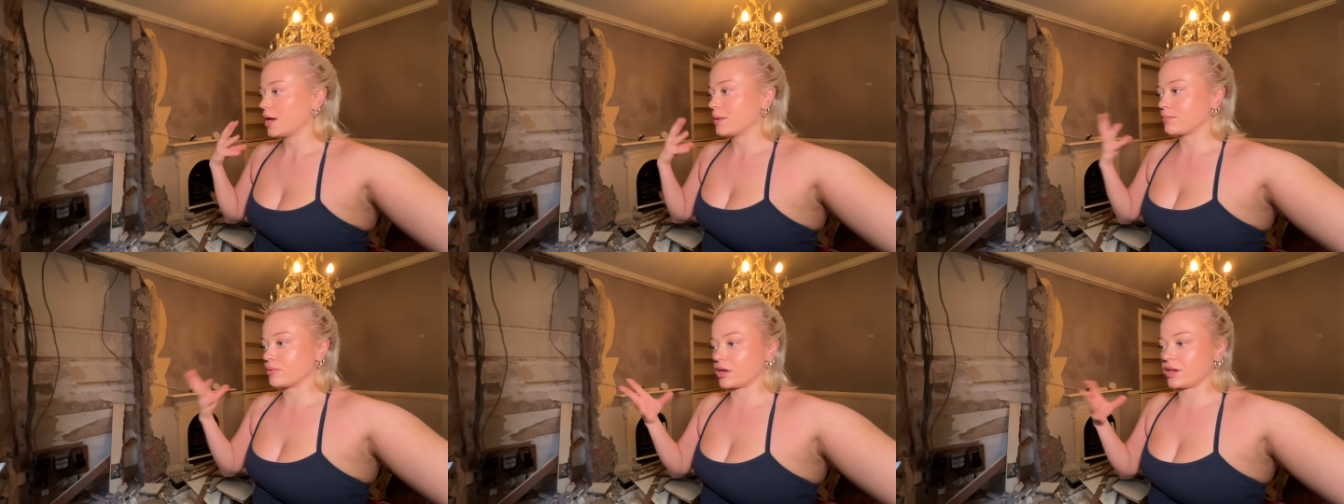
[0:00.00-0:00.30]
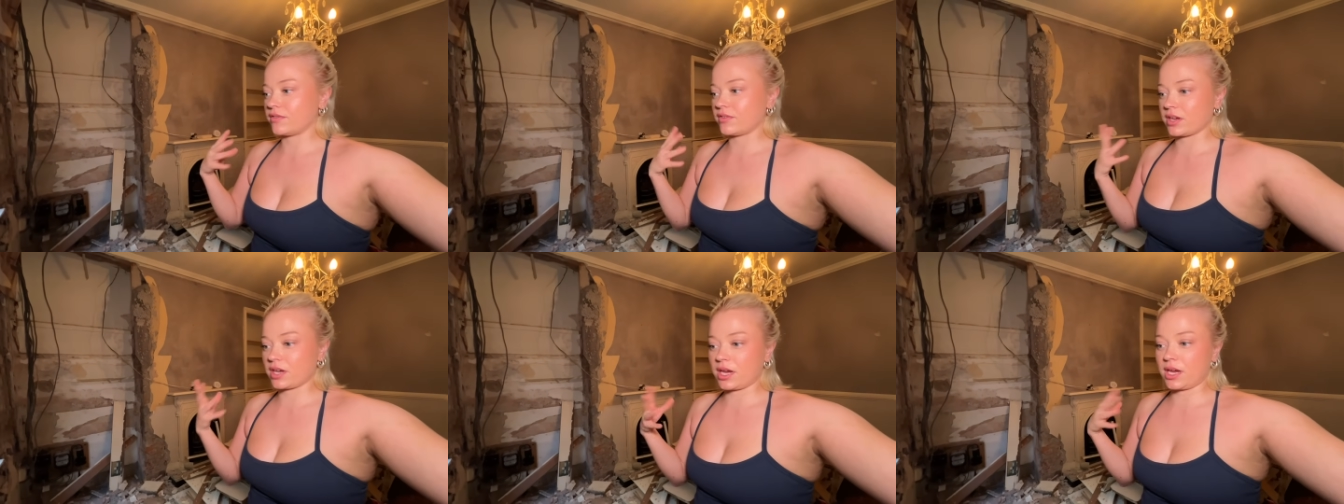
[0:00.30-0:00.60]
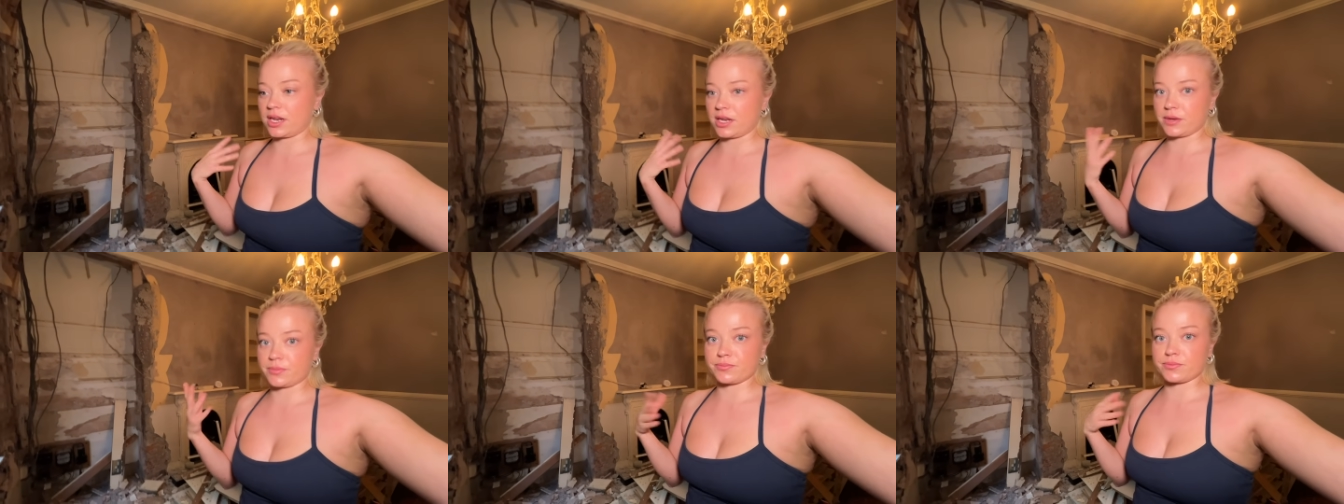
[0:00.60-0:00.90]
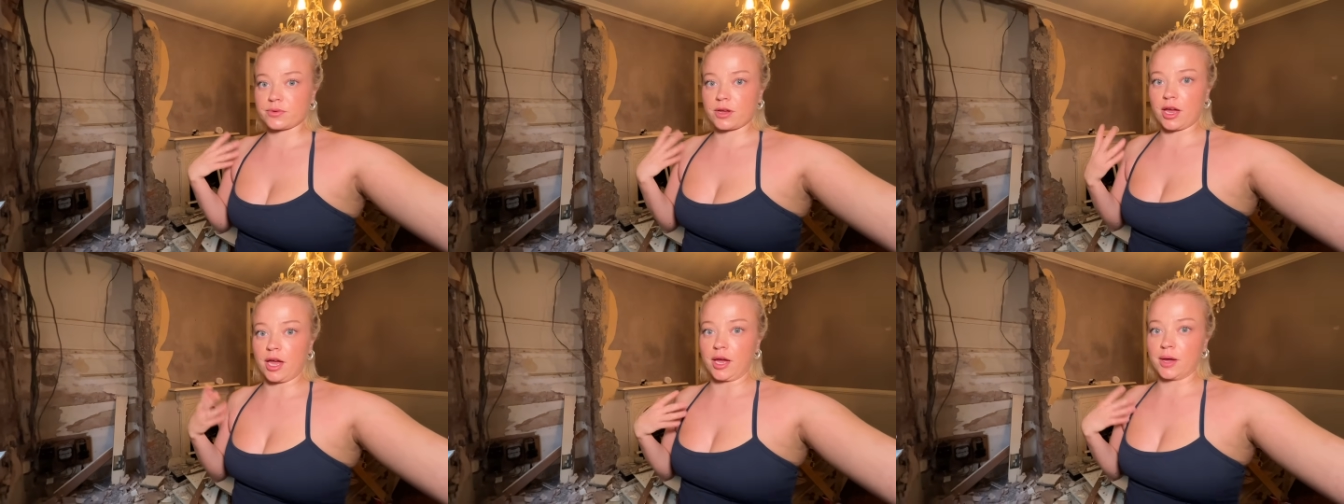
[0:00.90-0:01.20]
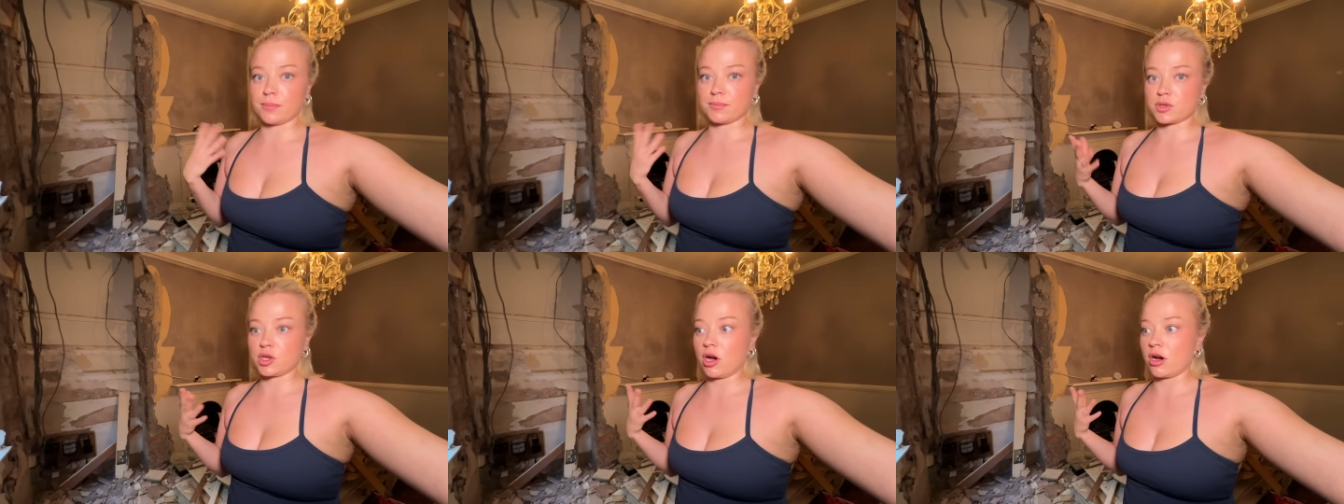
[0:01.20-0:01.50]
breathing
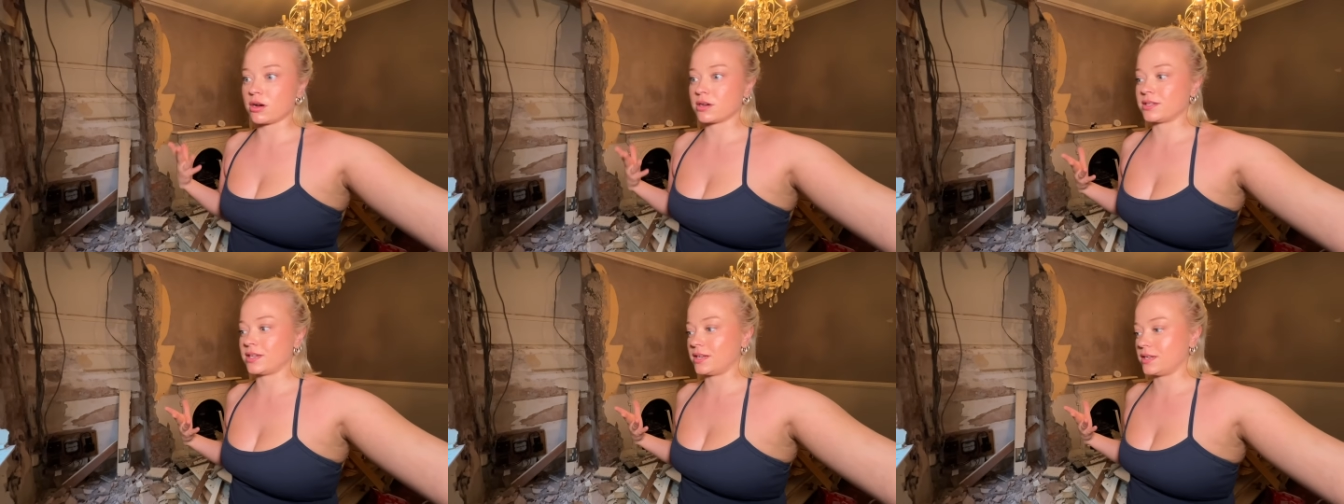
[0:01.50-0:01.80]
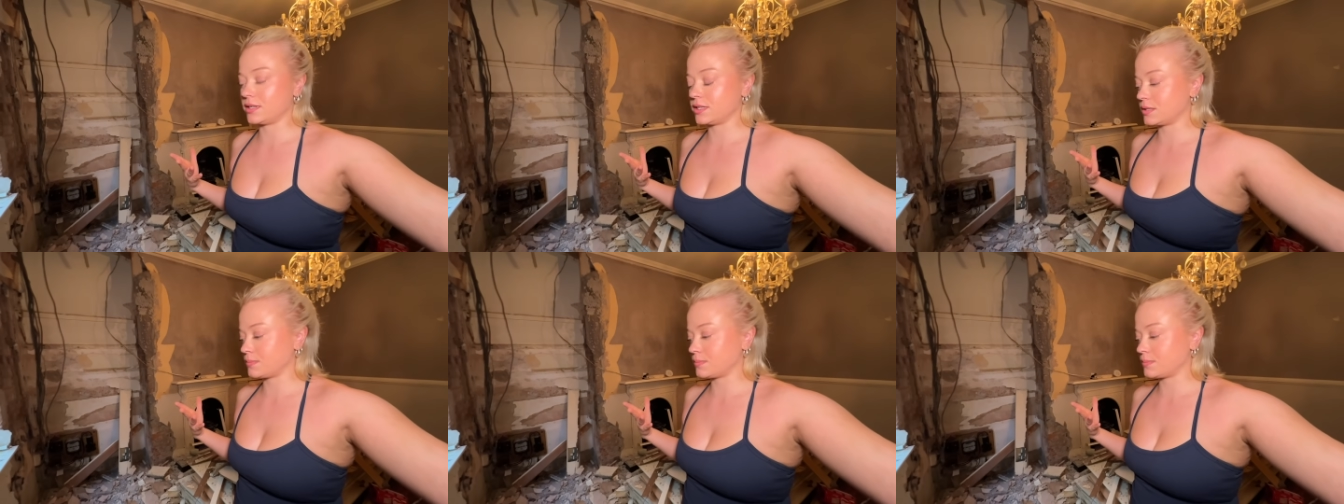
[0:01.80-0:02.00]
in toxins.